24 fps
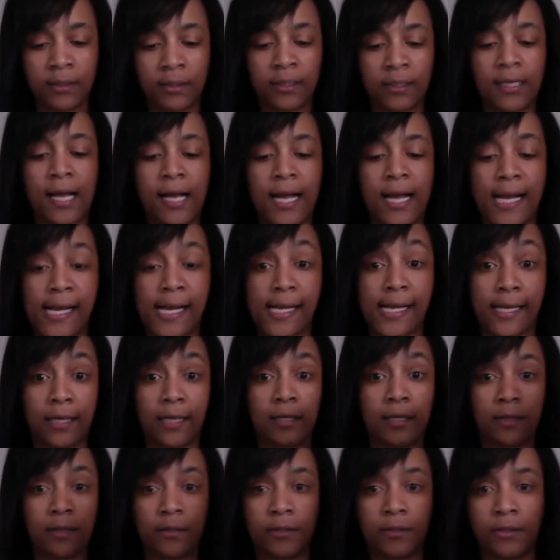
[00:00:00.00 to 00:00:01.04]
Hi,
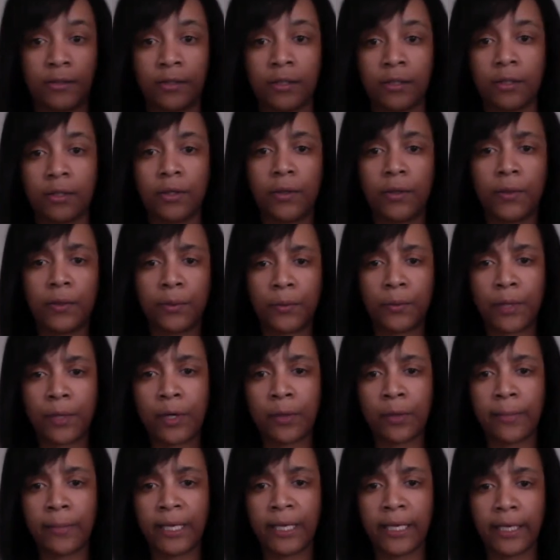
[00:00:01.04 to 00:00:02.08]
you don't know
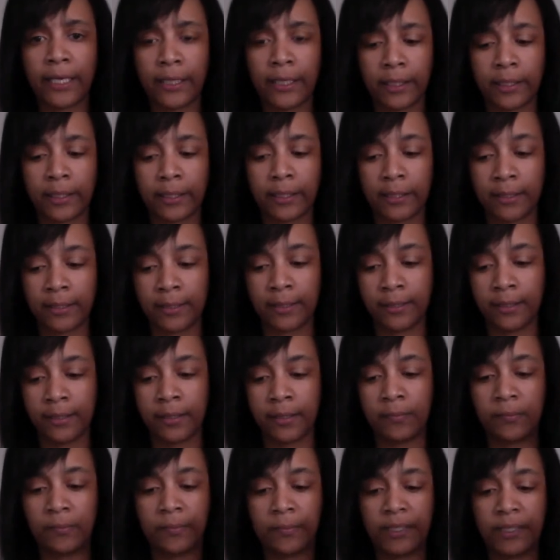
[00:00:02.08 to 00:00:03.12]
me,
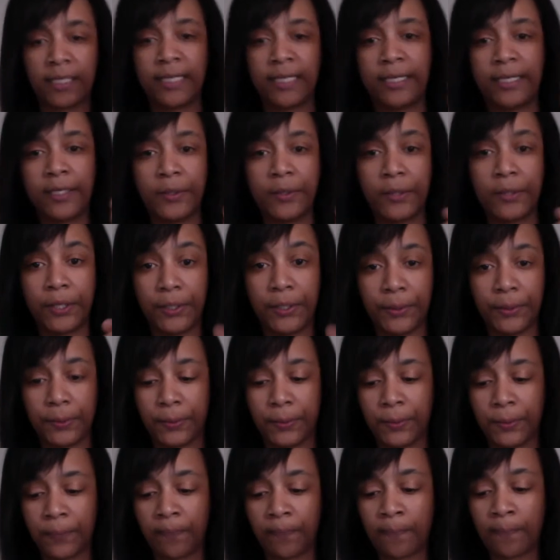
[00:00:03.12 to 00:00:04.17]
but I know you.
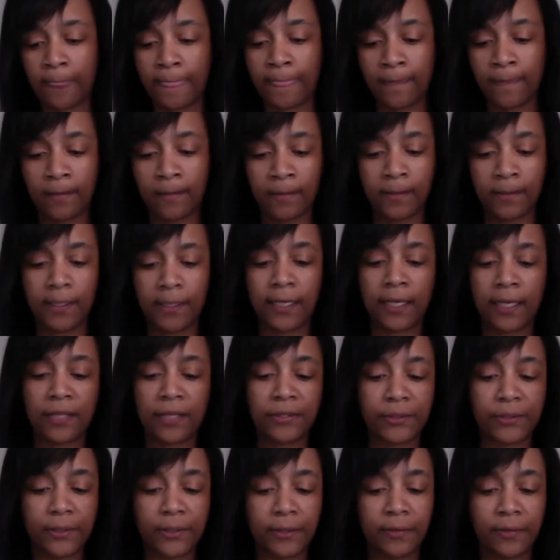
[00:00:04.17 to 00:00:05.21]
I
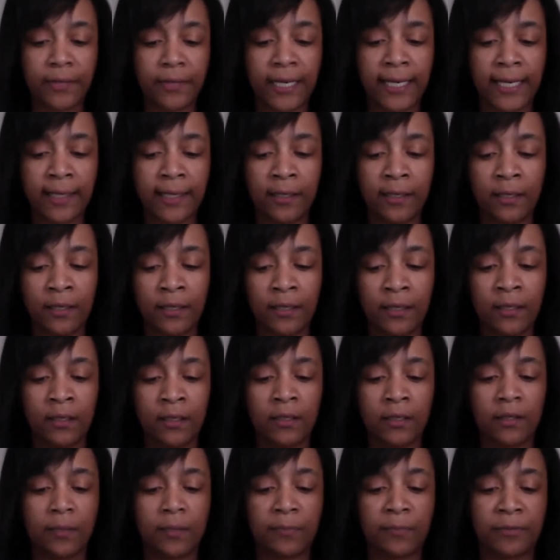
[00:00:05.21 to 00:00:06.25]
also know that
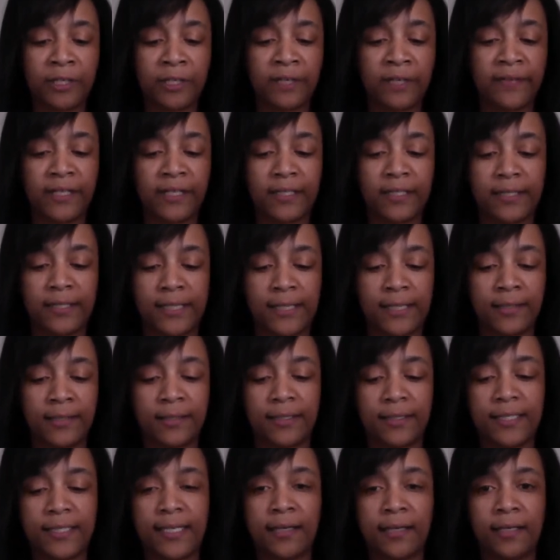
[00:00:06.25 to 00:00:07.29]
the previous sentence
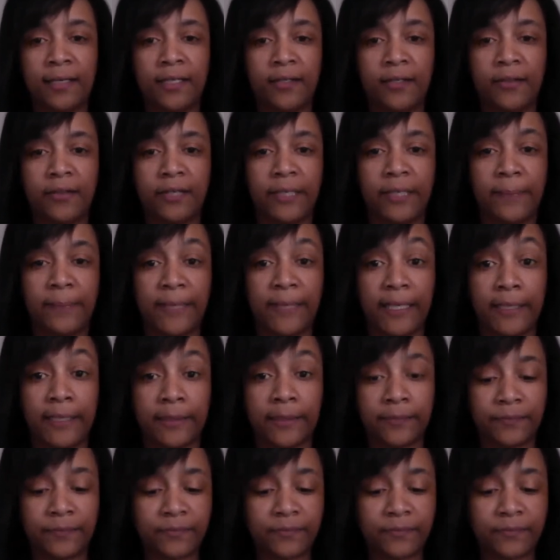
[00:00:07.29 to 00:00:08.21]
sounded creepy.